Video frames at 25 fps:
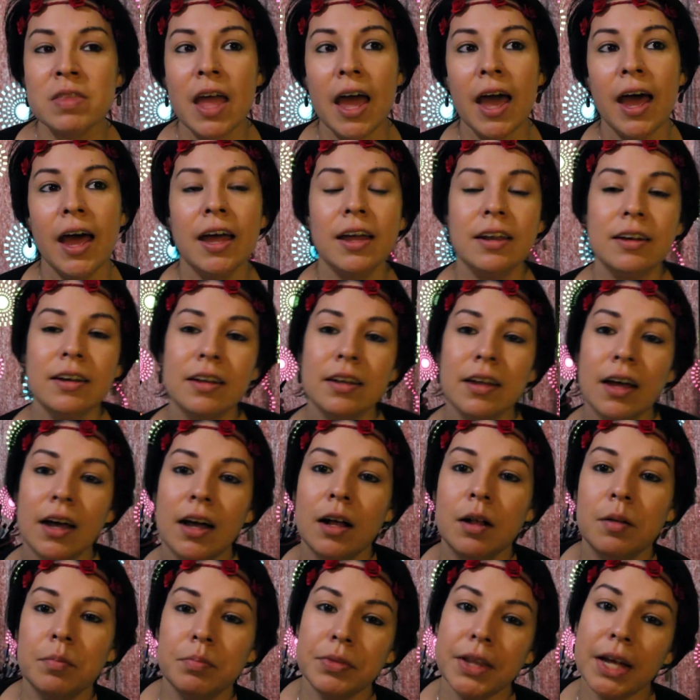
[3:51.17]
And
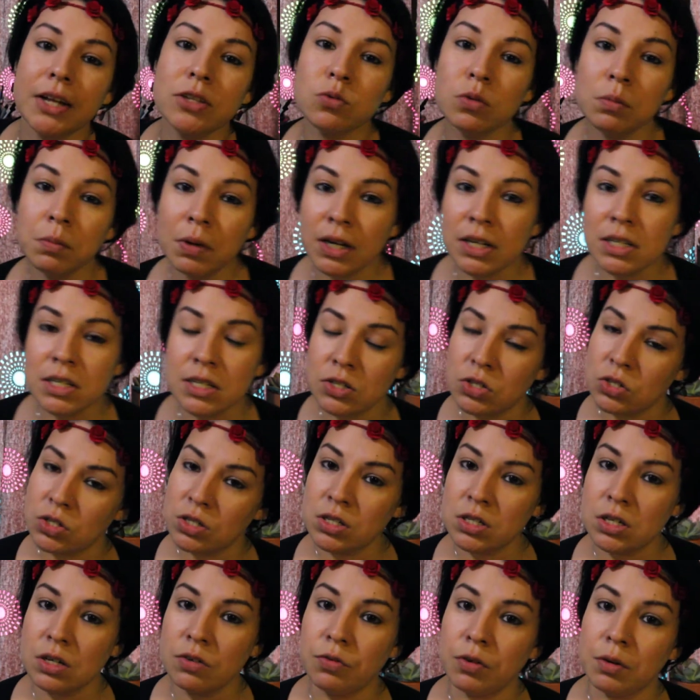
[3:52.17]
um, that's what
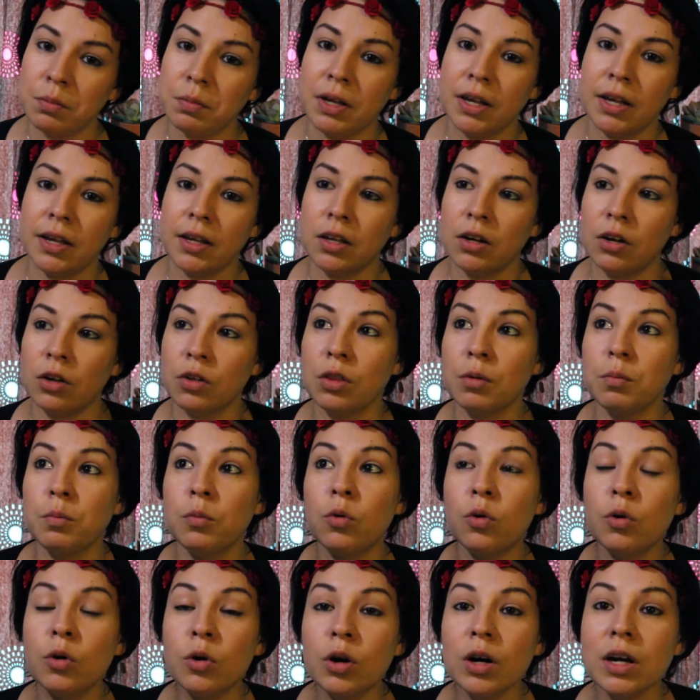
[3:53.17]
meditation did for me. You know, the
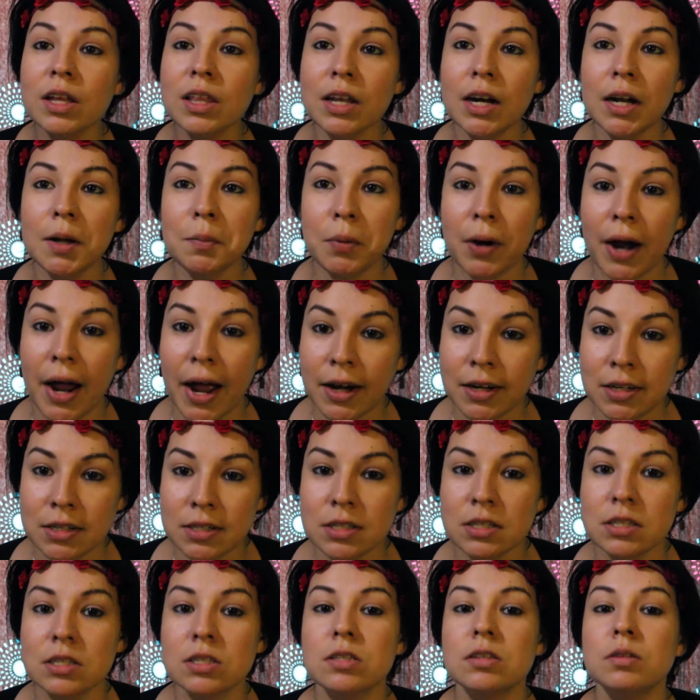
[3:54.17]
more that I
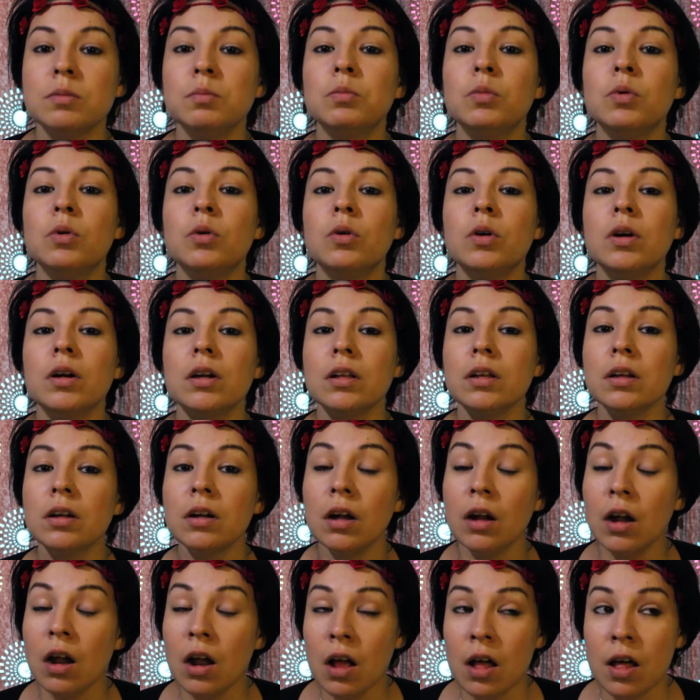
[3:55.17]
practiced, the more
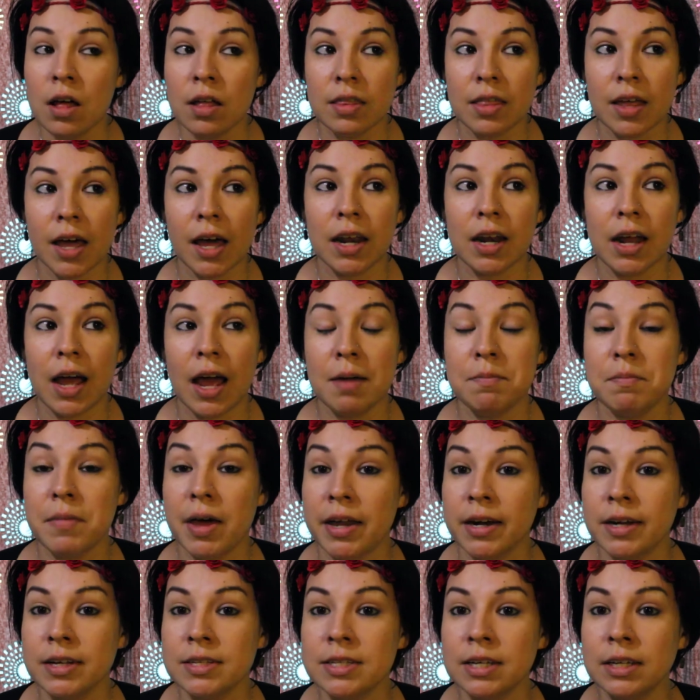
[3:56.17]
that I
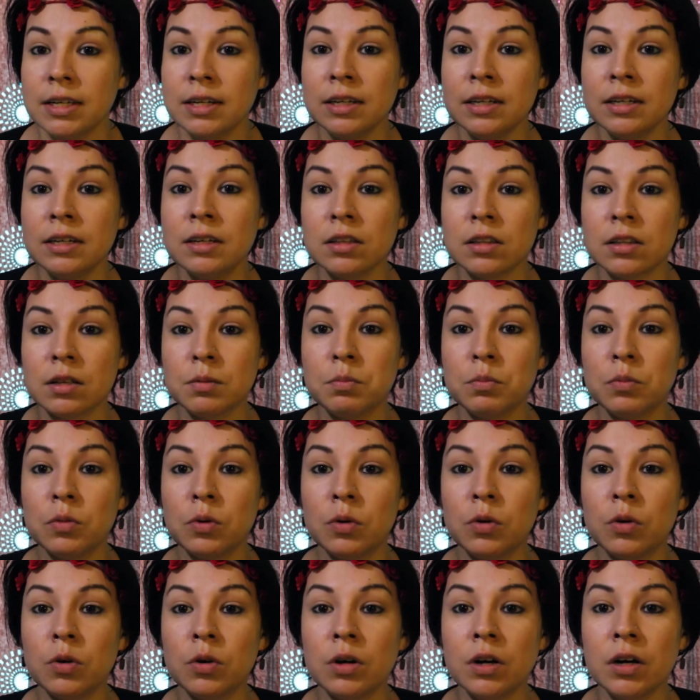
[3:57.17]
meditated, the
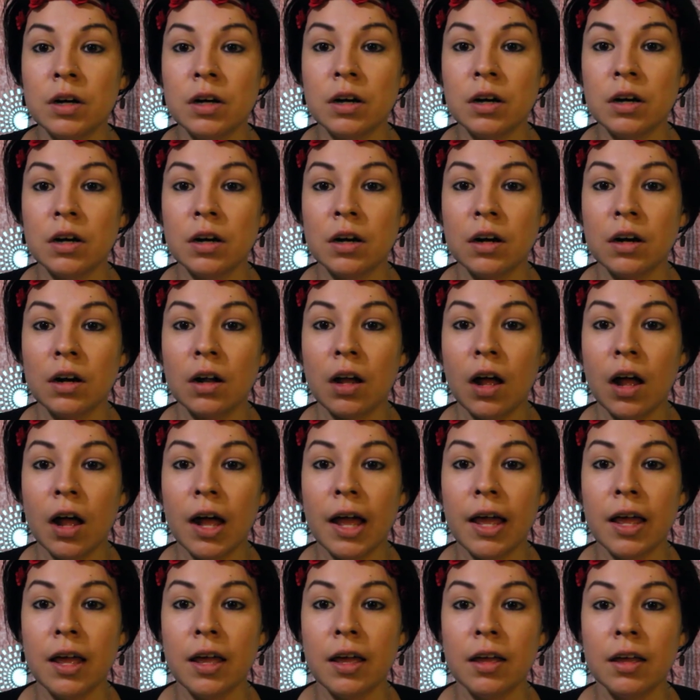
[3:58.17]
more
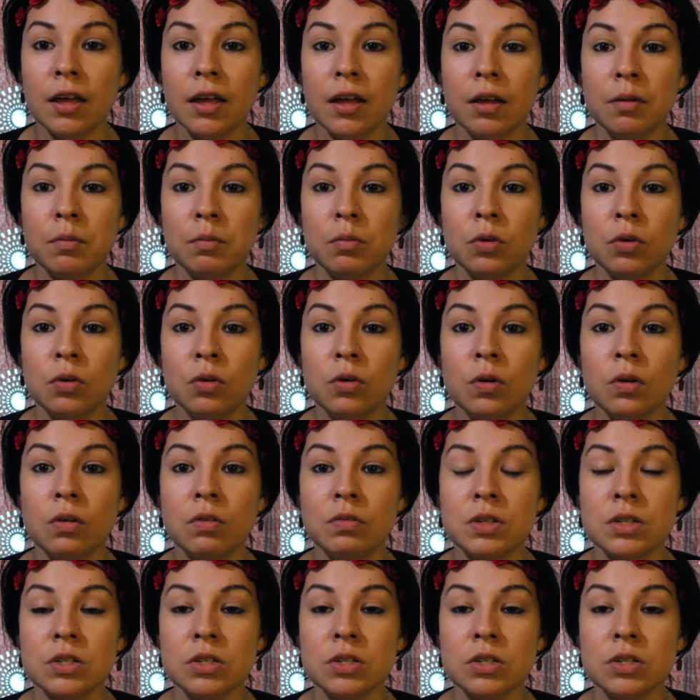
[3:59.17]
I moved